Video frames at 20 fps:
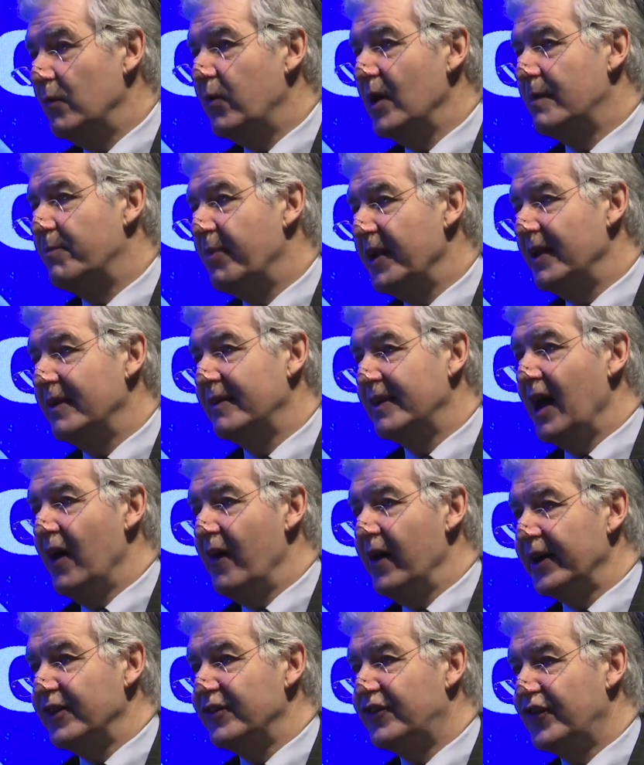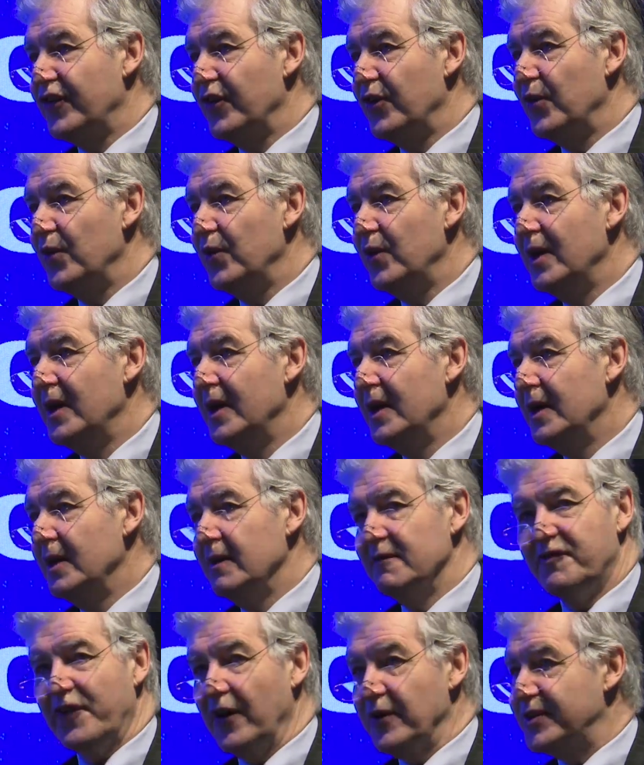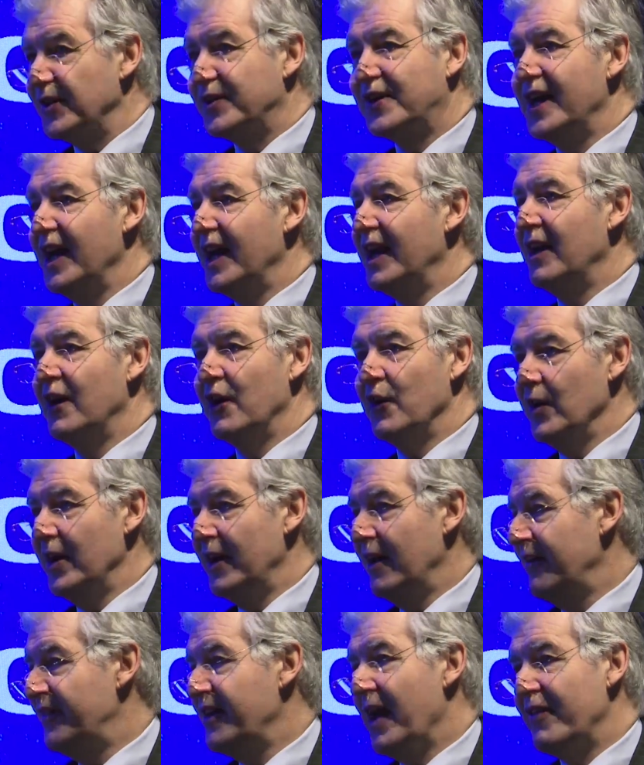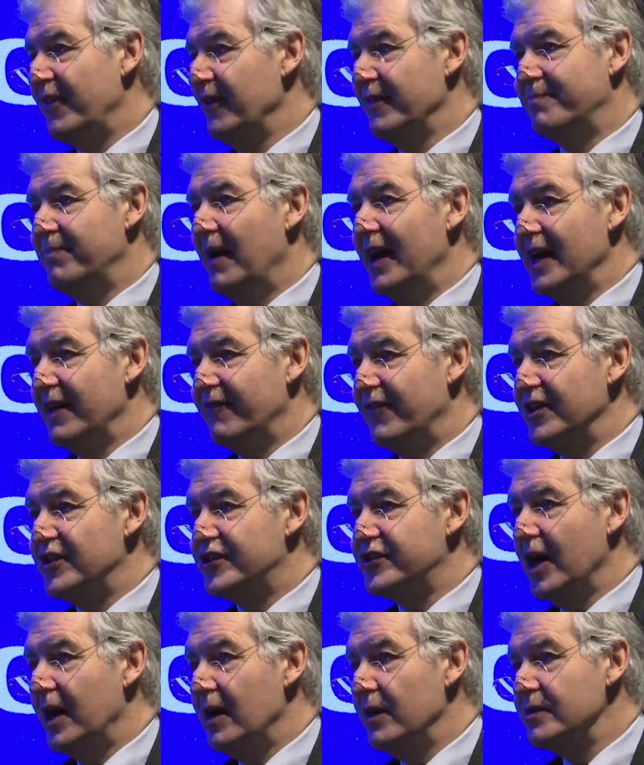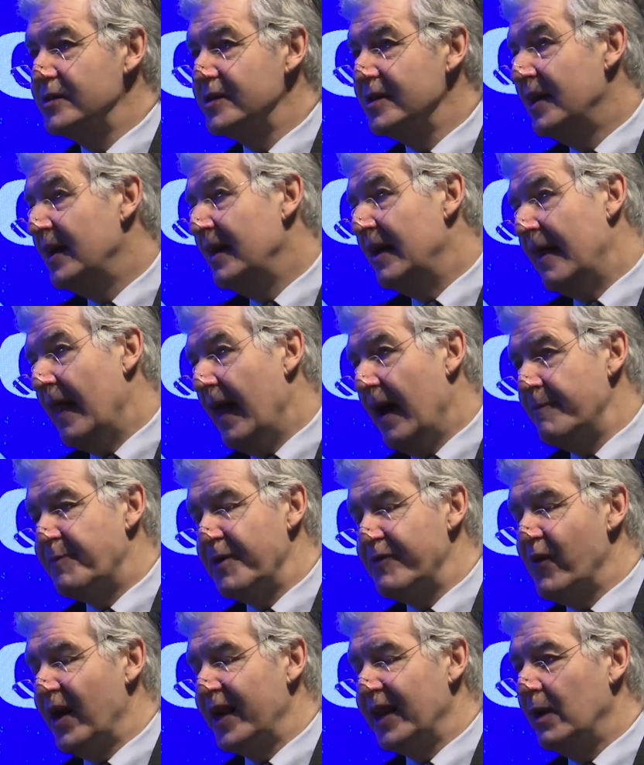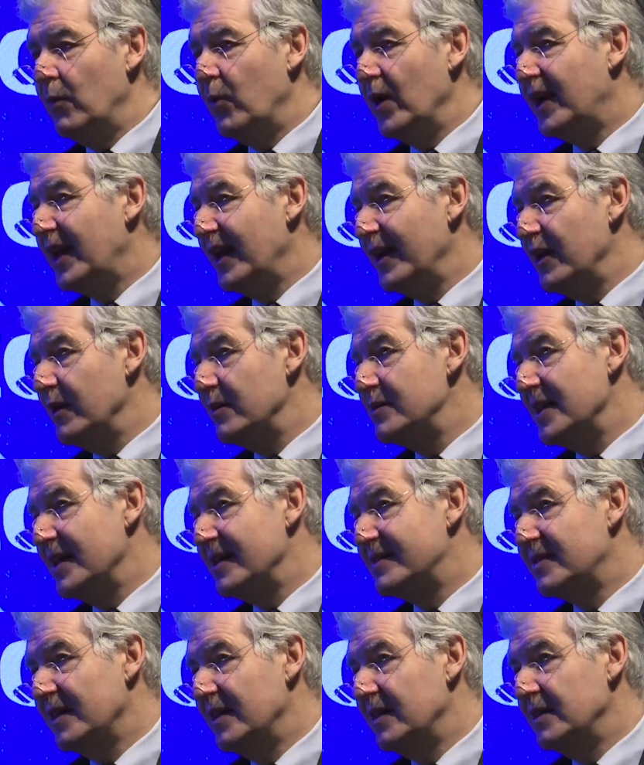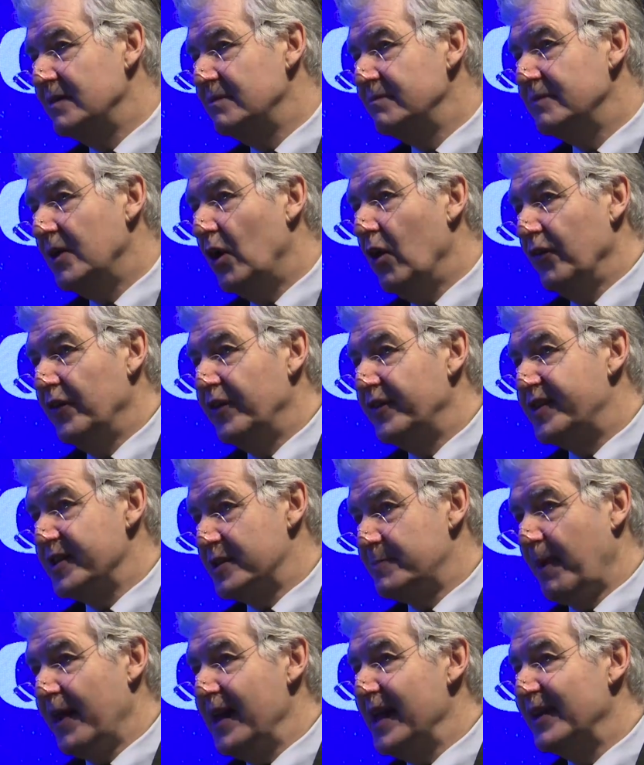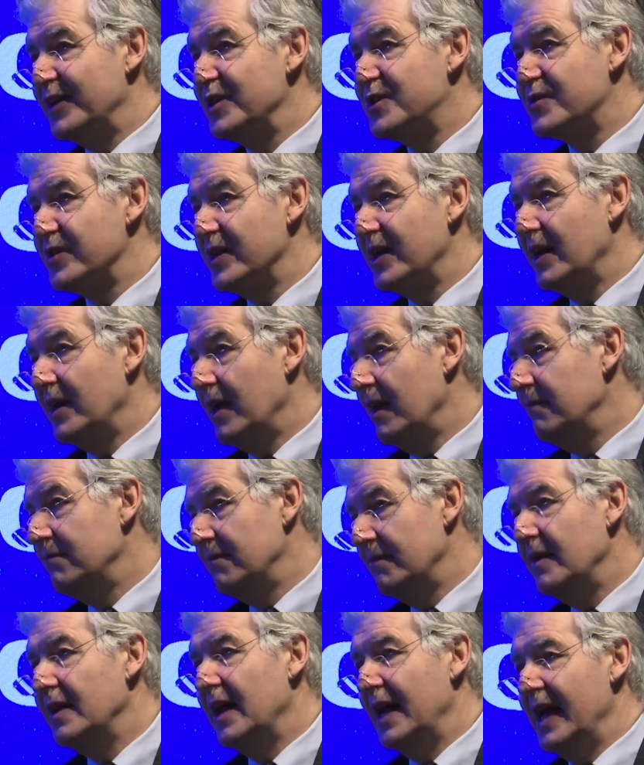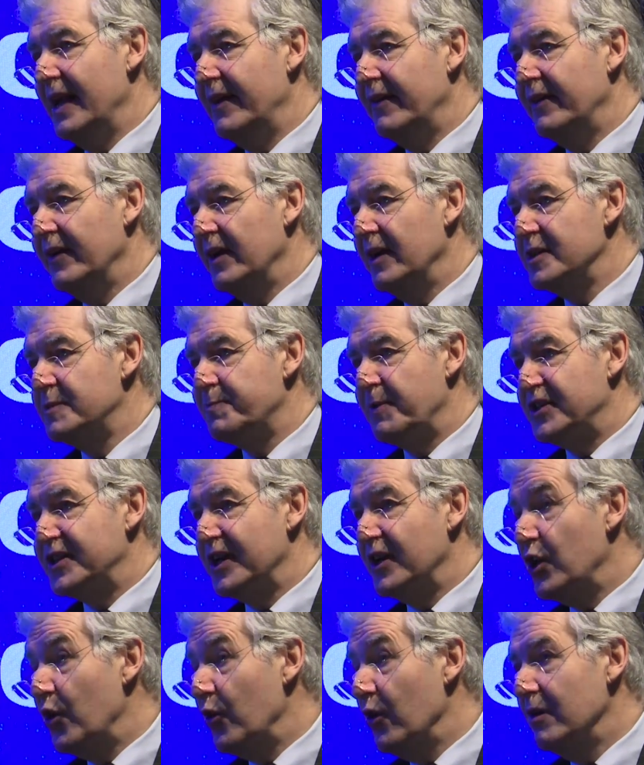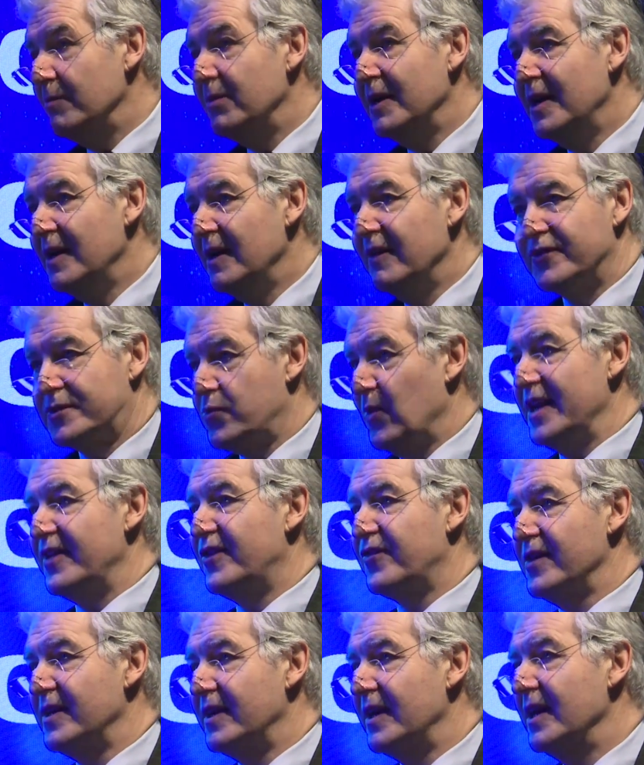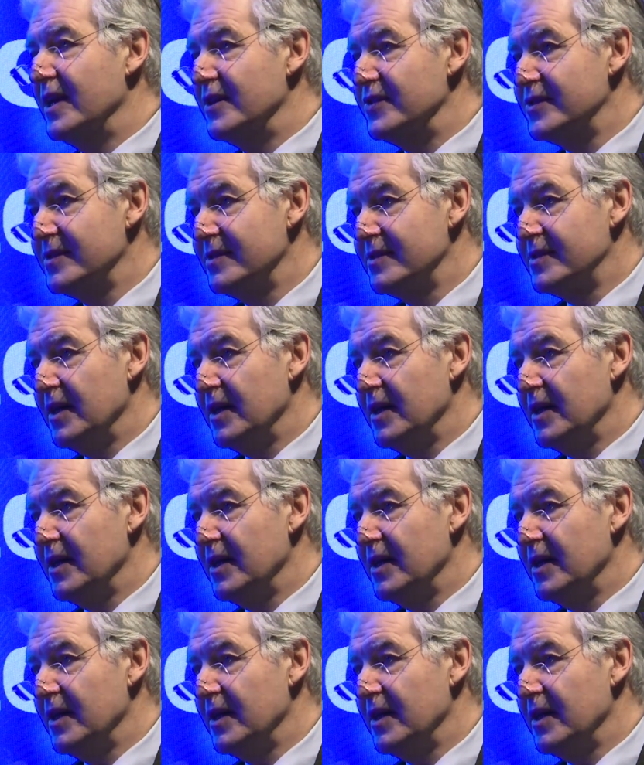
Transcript: We've been going to Photokina and the other AV shows. I've been running a weekly newsletter on the display industry, and especially in Europe, for 23 years.